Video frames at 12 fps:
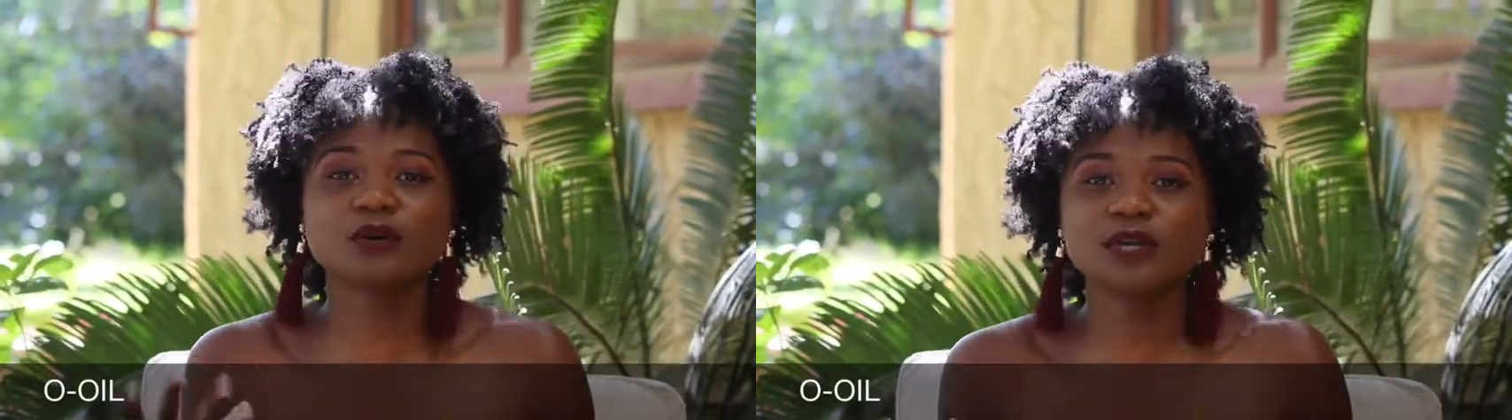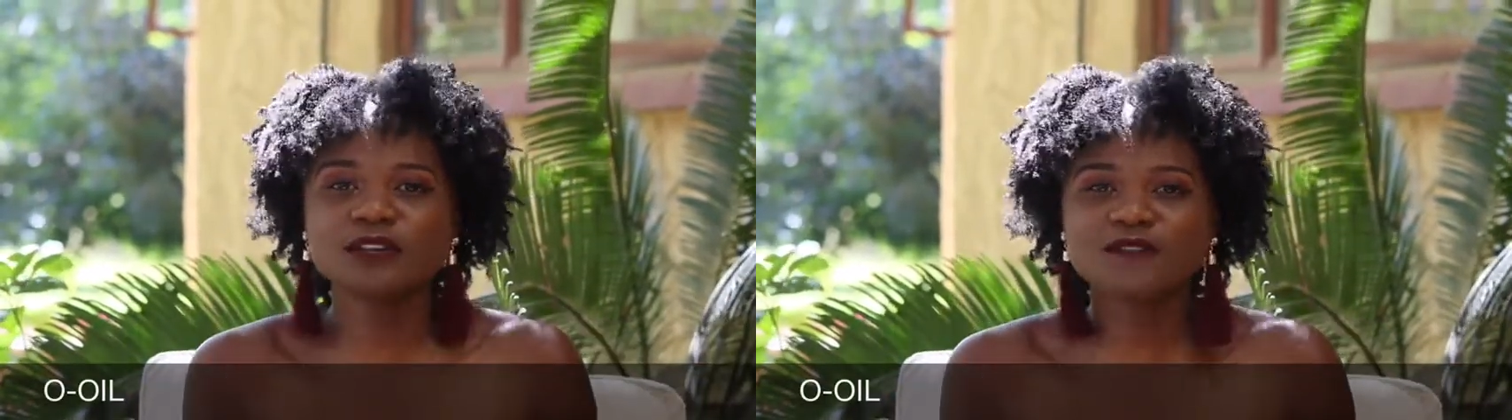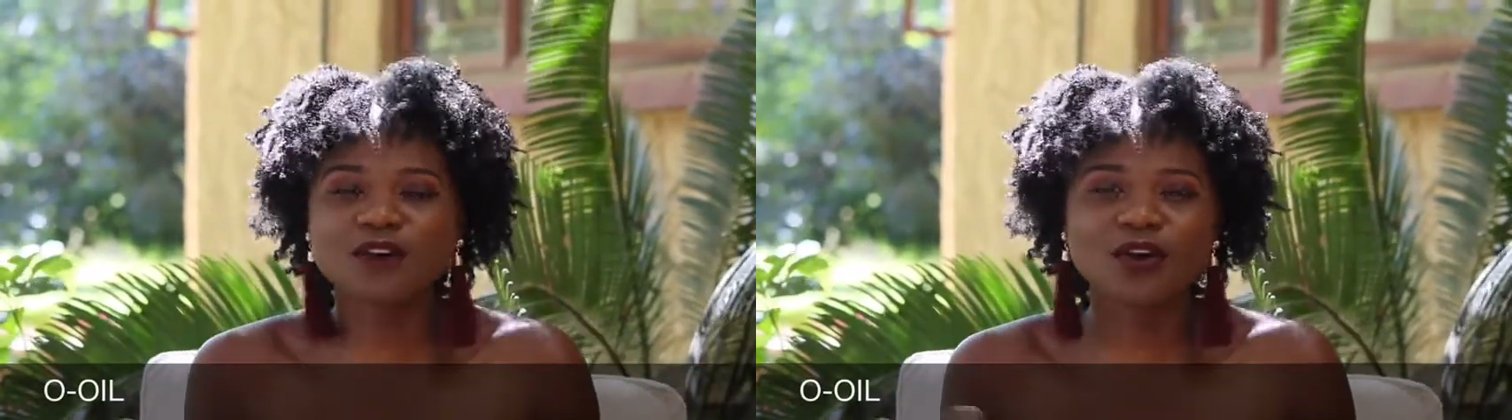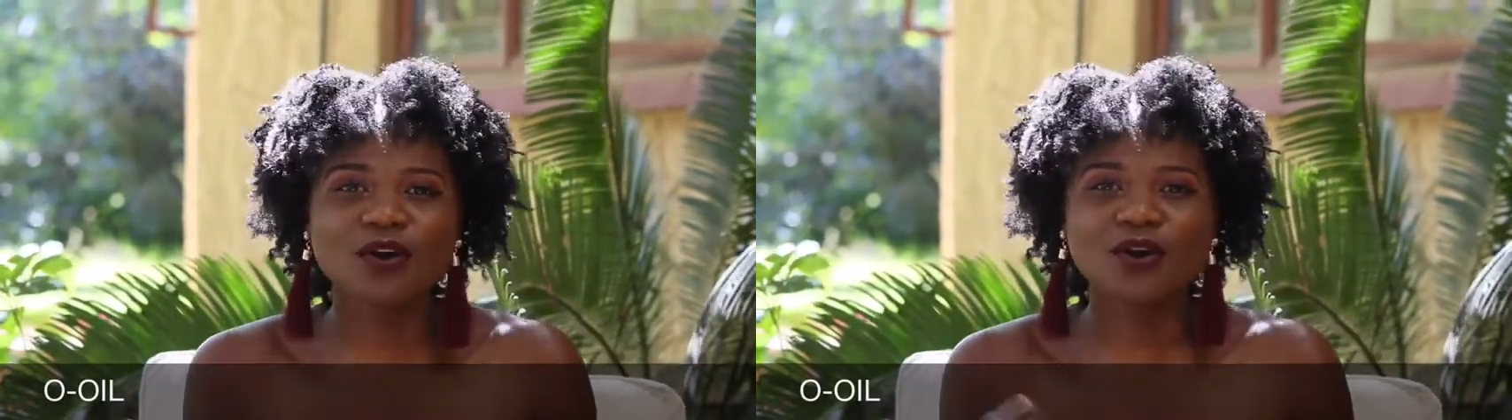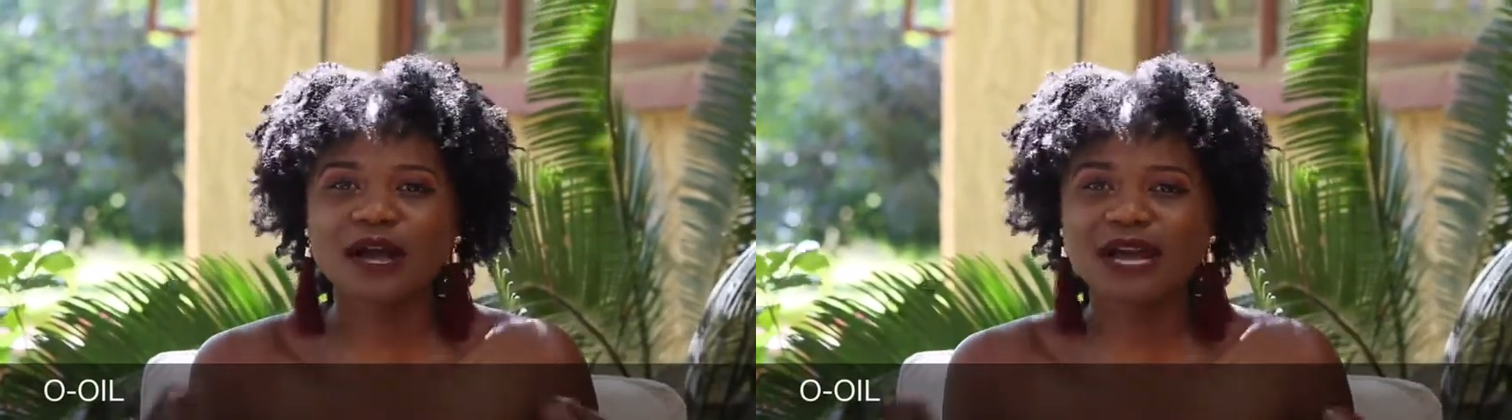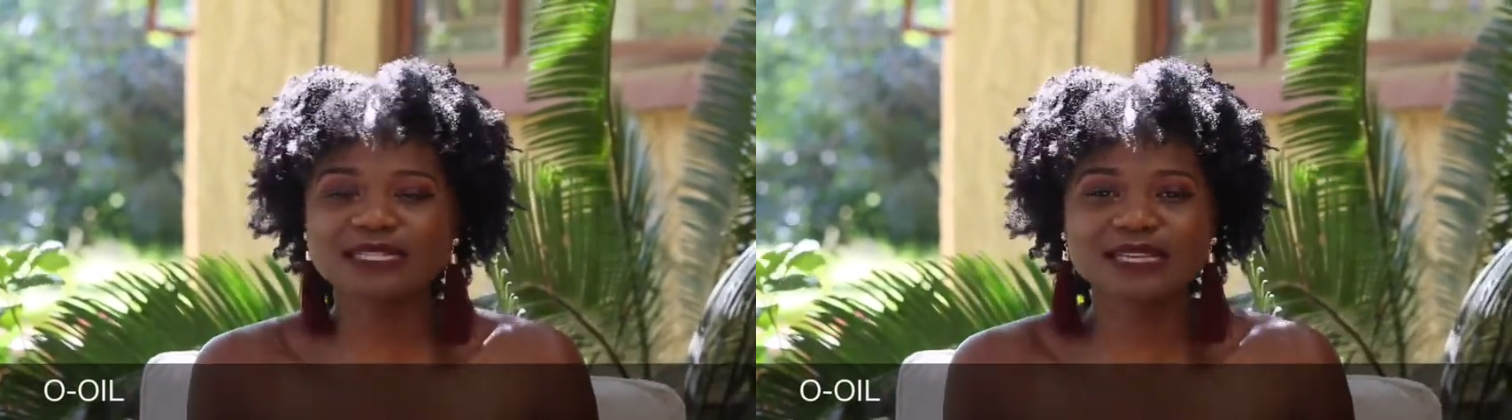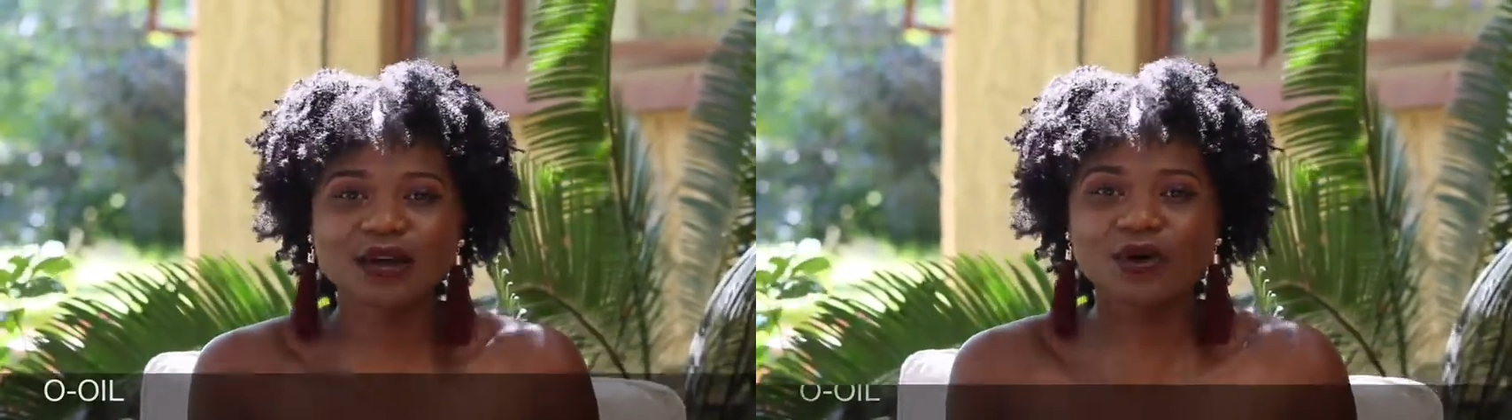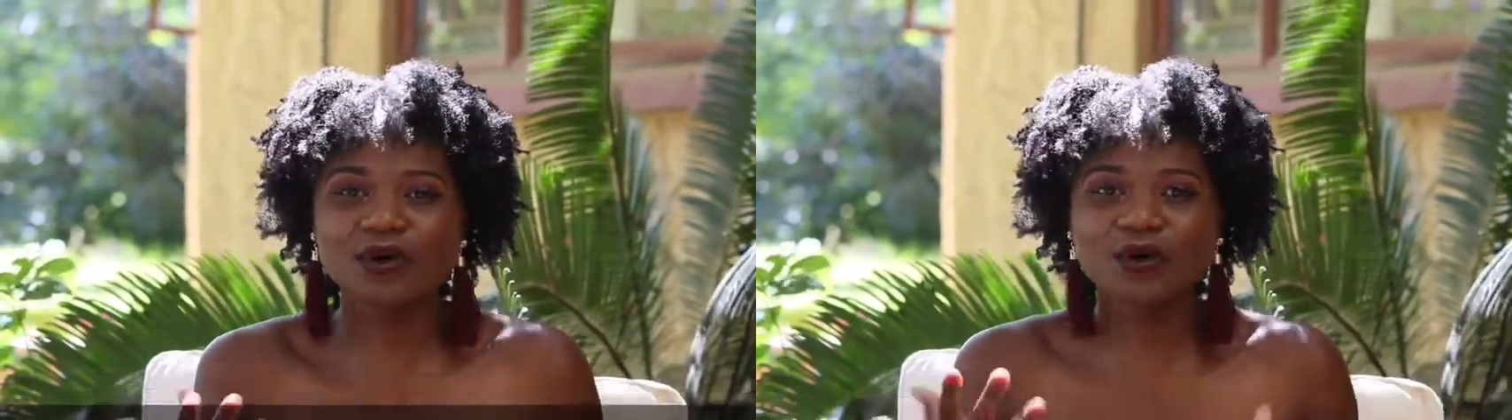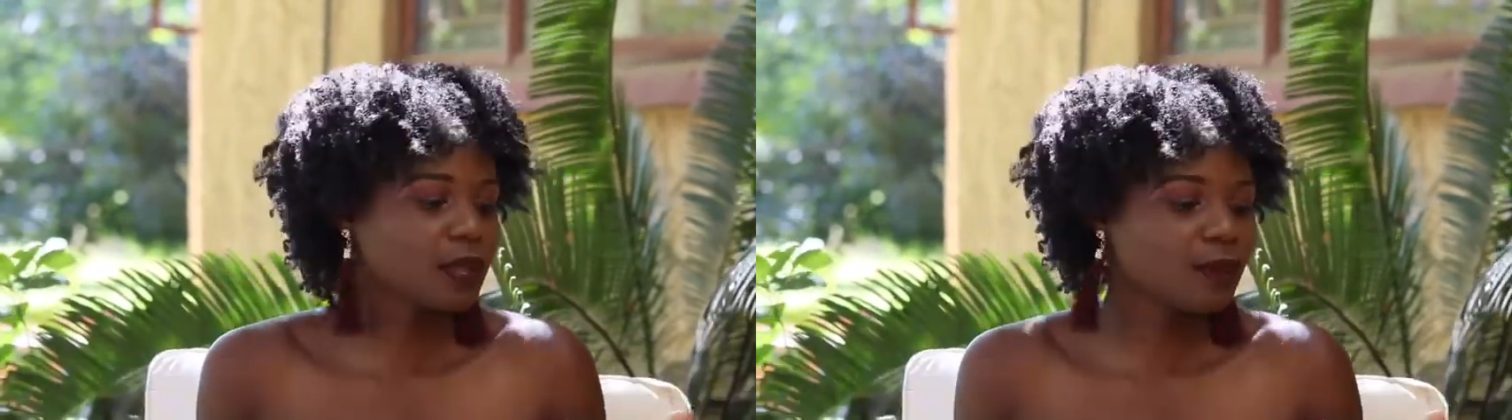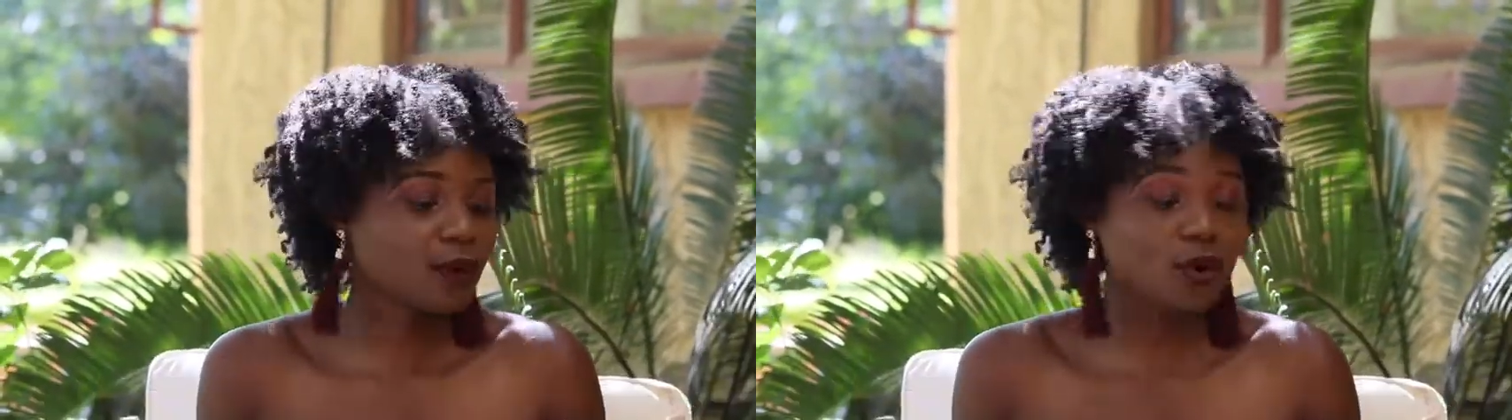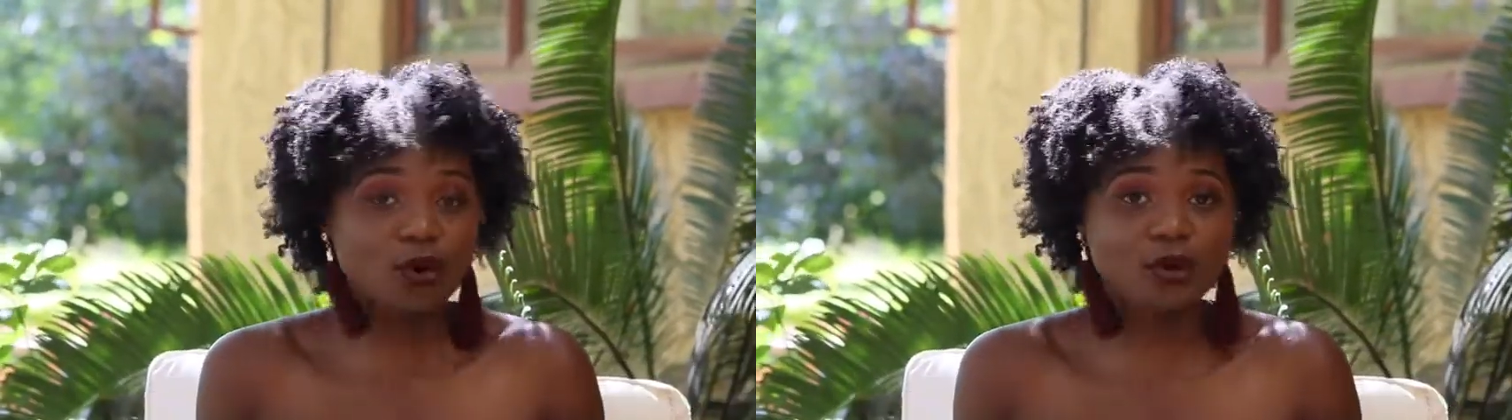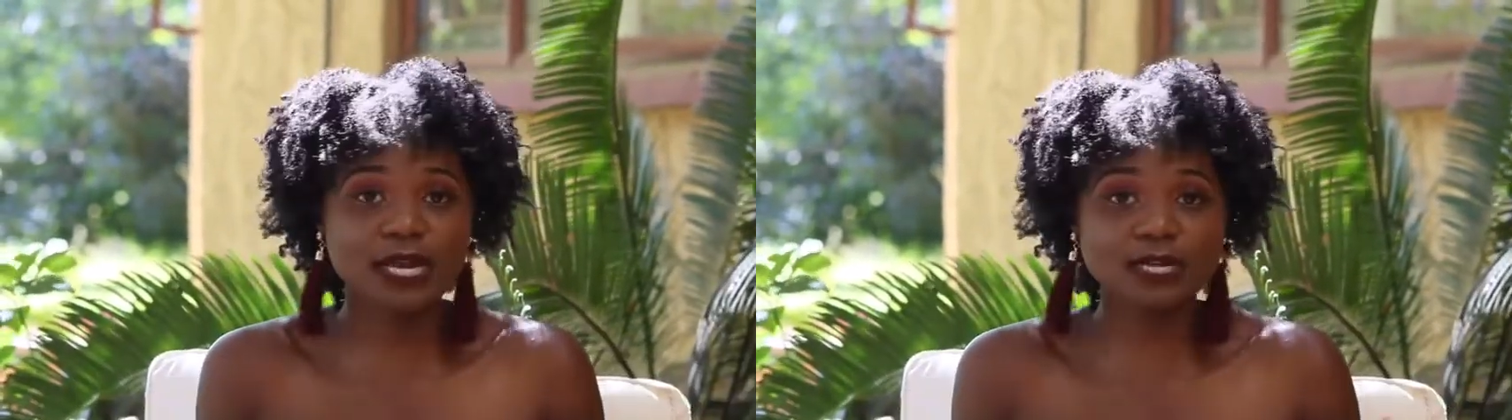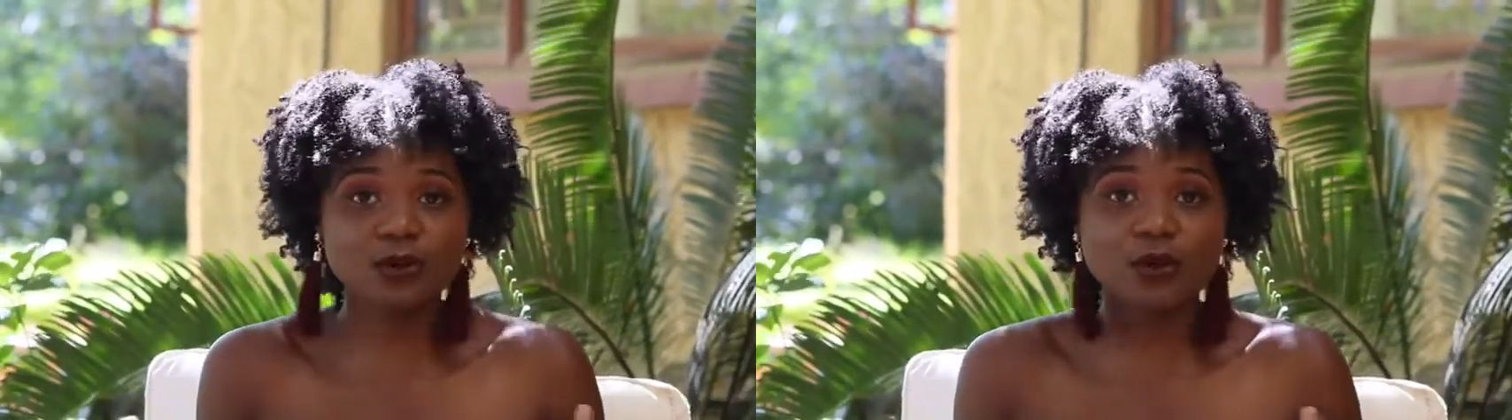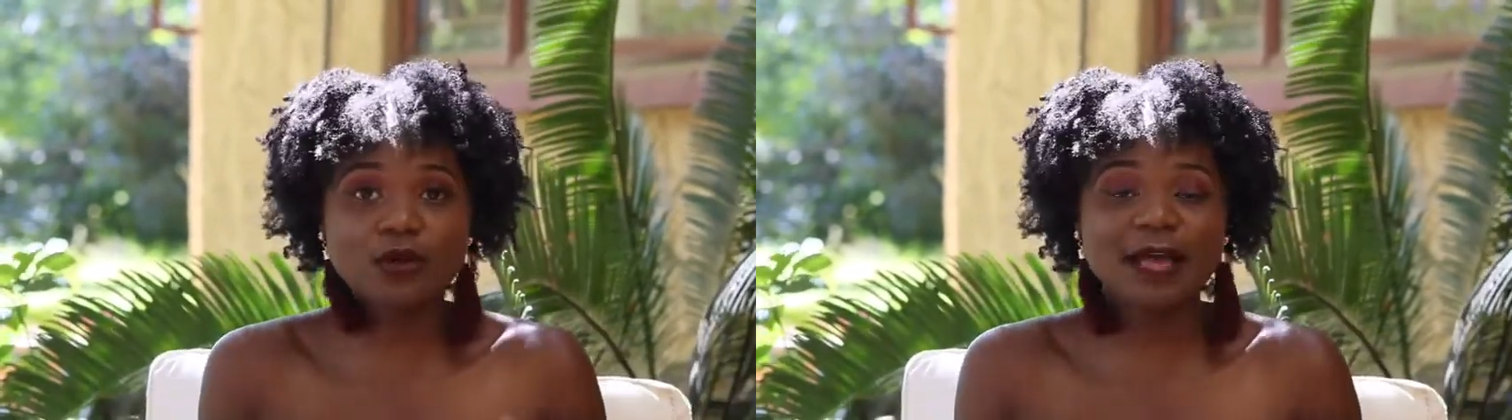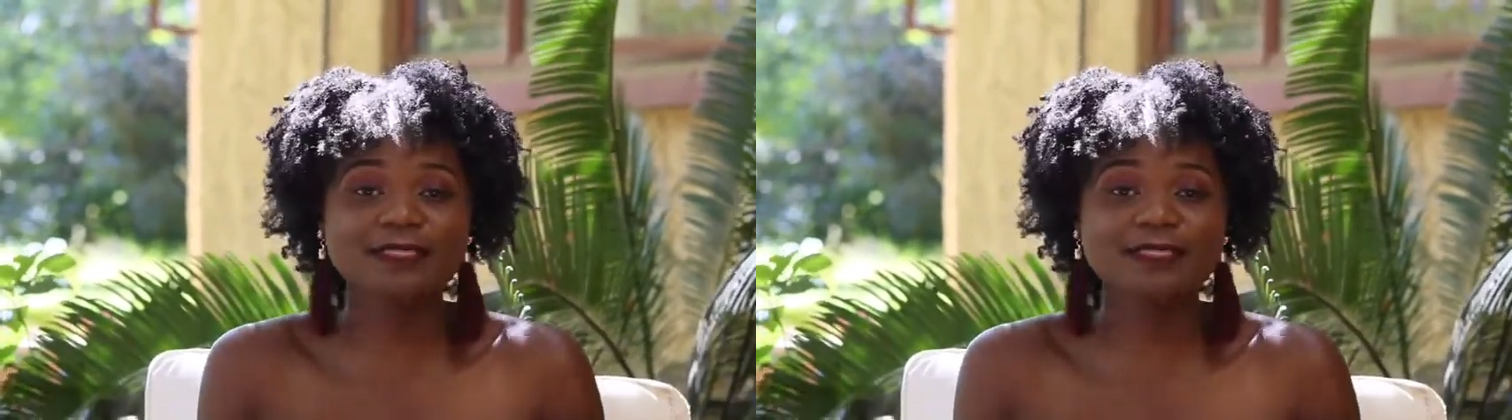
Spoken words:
Olive oil, castor oil, coconut oil.